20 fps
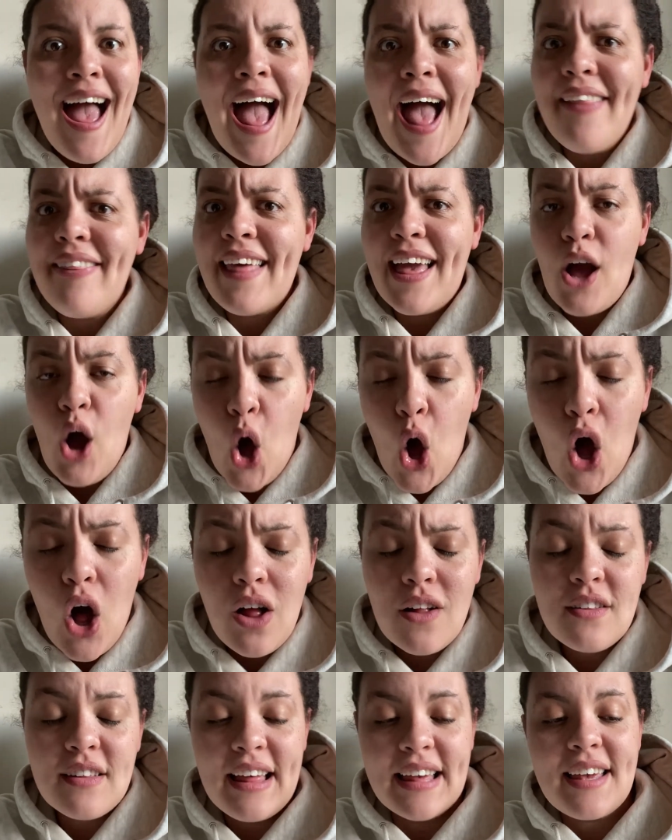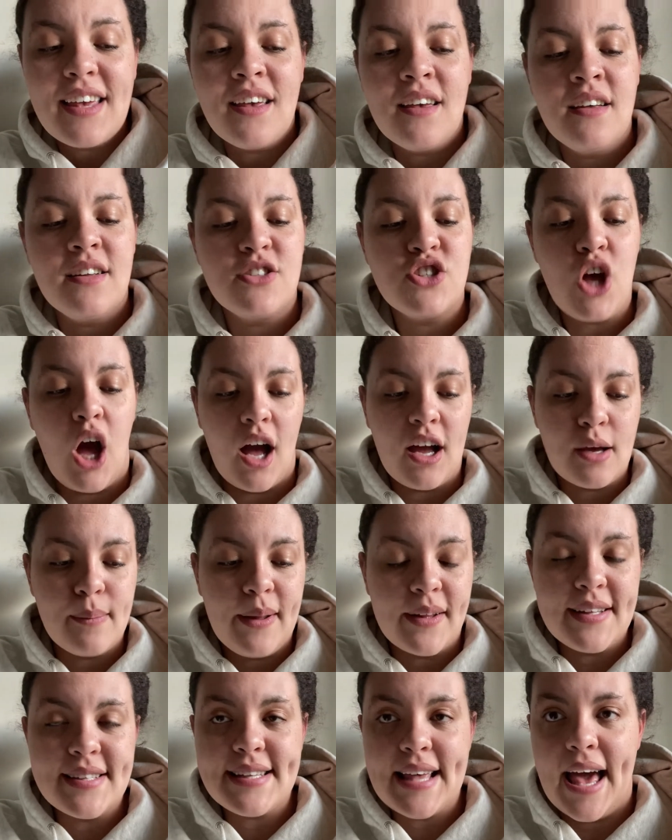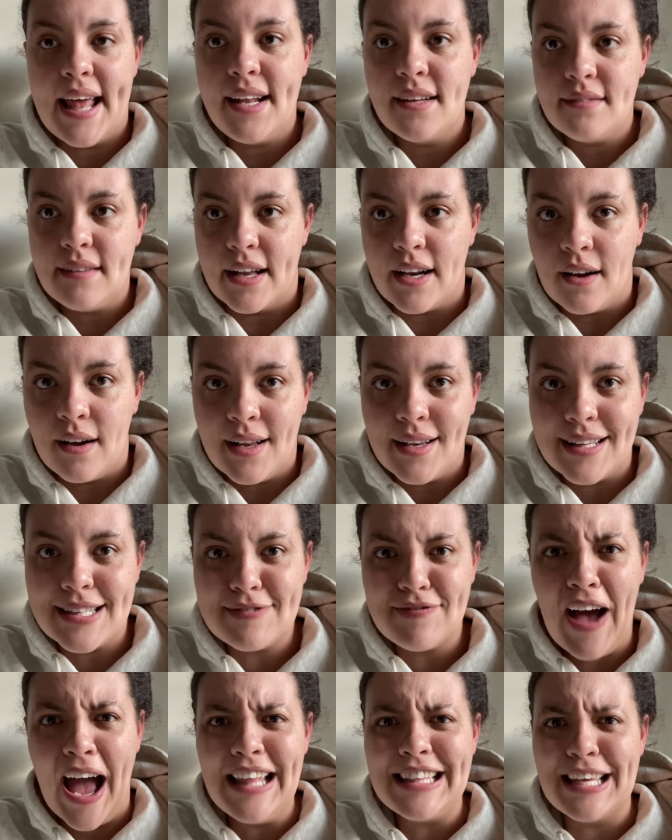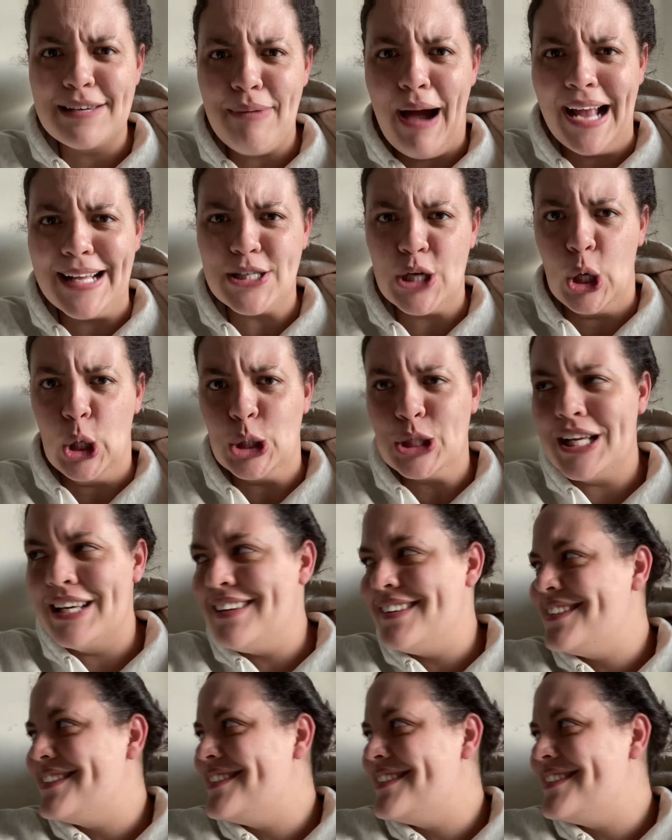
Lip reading: and they all like talk about this edit letter, and it's finally my turn.